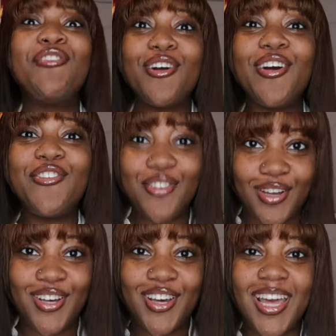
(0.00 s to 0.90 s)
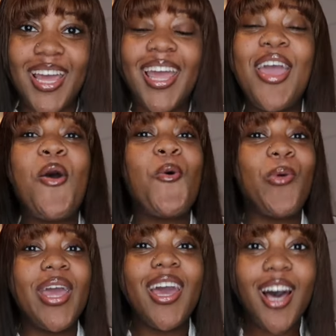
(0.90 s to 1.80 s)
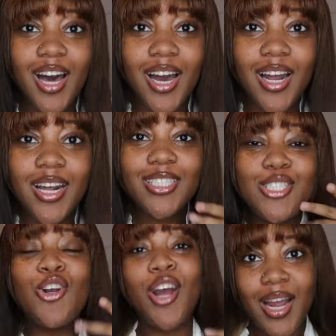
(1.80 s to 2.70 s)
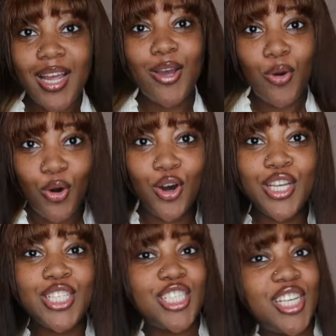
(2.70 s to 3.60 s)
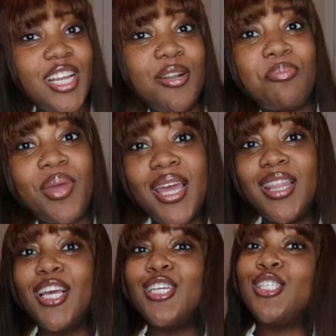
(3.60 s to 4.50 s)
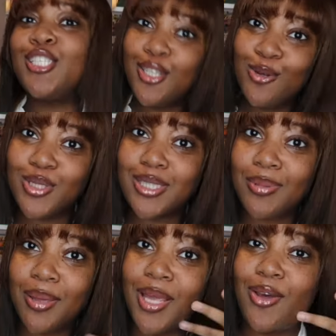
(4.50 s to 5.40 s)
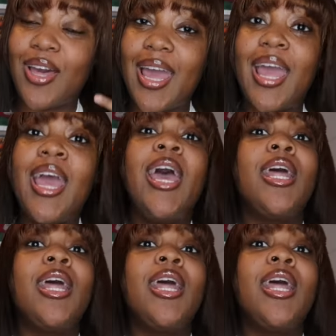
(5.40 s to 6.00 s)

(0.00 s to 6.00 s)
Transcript: for real, for real, okay? We are trying on Shein bathing suits, baby, okay?